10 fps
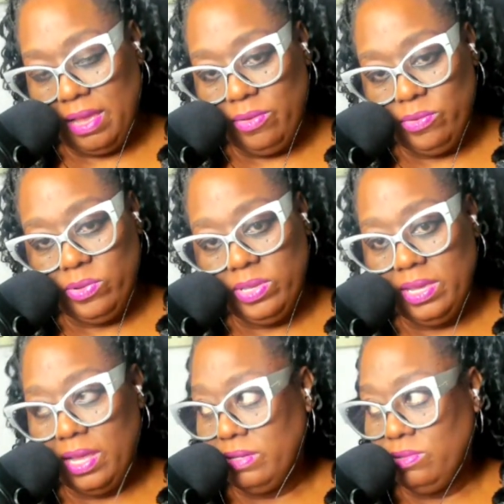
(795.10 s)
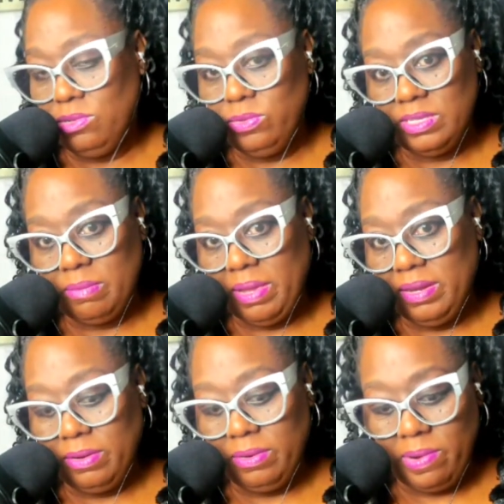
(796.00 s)
I don't know, he got into it with somebody
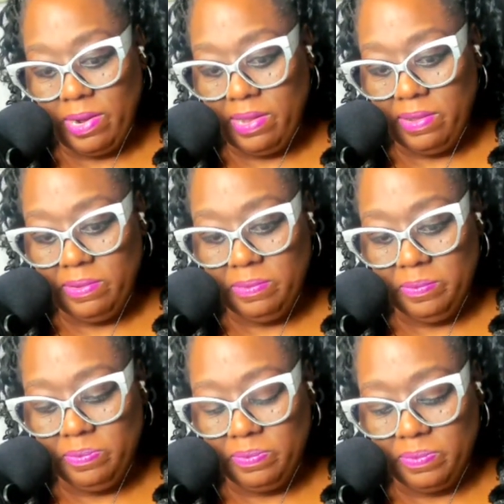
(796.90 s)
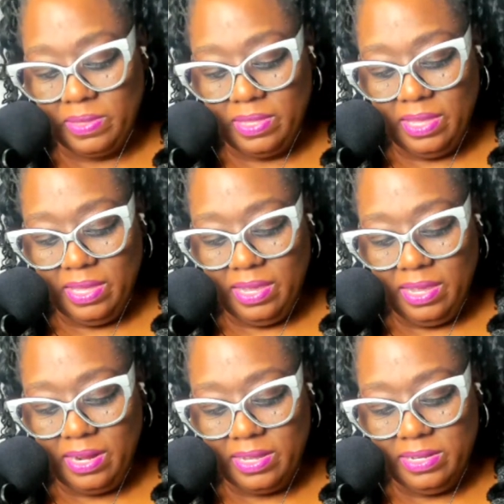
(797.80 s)
in the crowd.
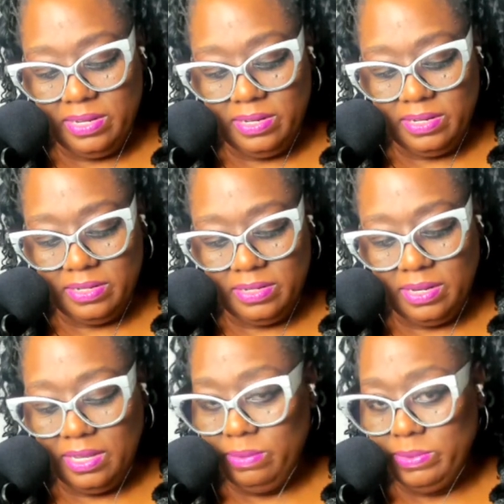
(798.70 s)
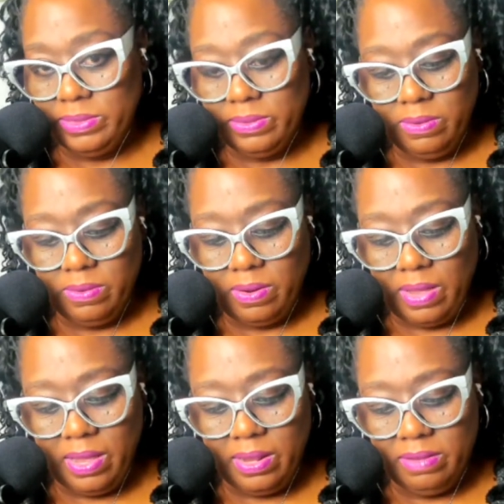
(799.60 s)
I couldn't. It was so cold.
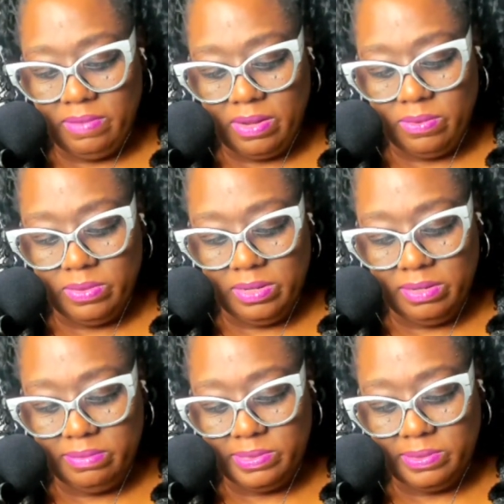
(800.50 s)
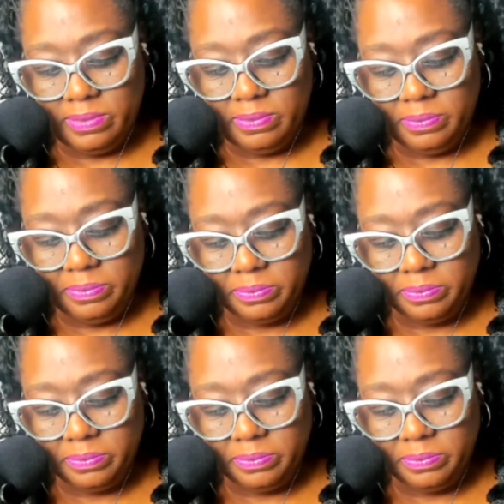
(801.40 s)
I didn't even have no gloves on.